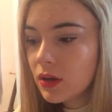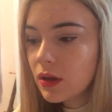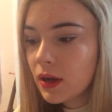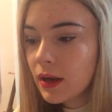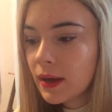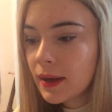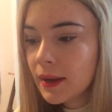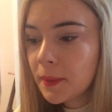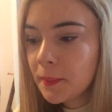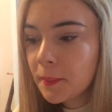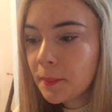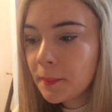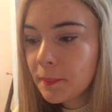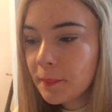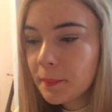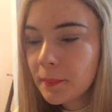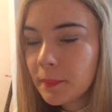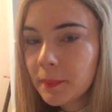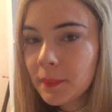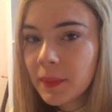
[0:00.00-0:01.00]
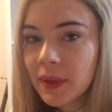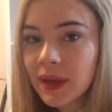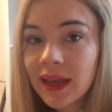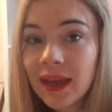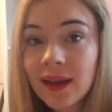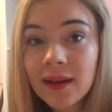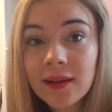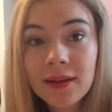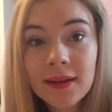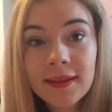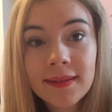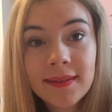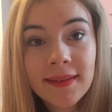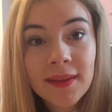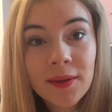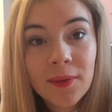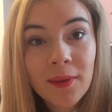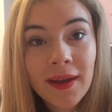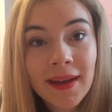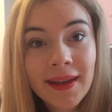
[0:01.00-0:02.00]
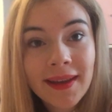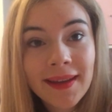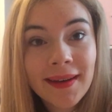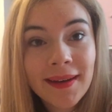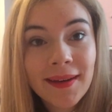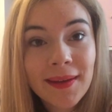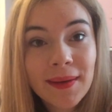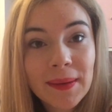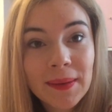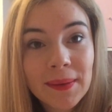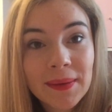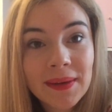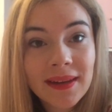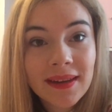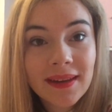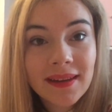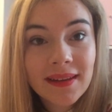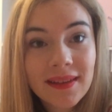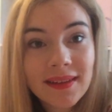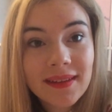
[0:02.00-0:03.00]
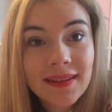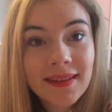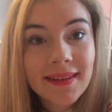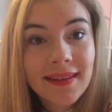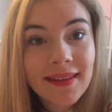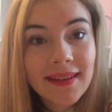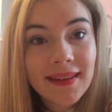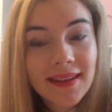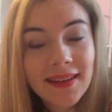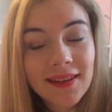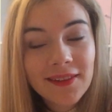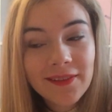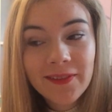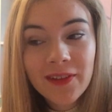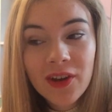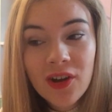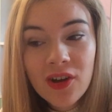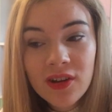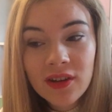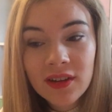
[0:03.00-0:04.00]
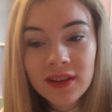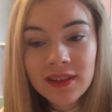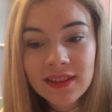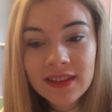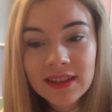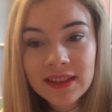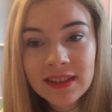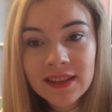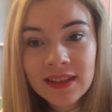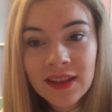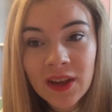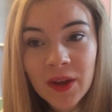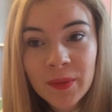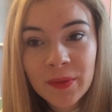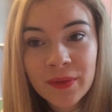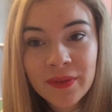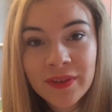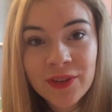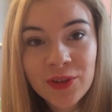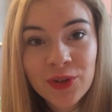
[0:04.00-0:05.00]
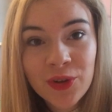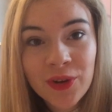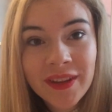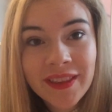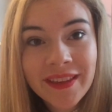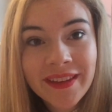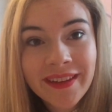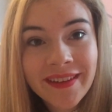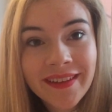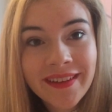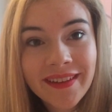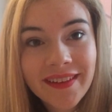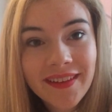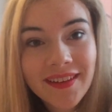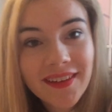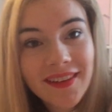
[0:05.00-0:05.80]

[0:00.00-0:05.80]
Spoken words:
But yeah, I'll see what I can do. If not, I hope you've enjoyed the